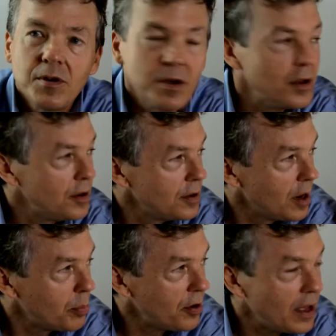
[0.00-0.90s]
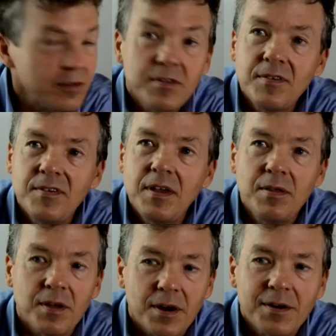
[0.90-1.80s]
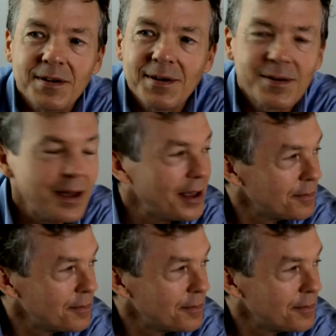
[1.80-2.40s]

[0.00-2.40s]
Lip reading: Good. Got to pronounce the Z there. Okay.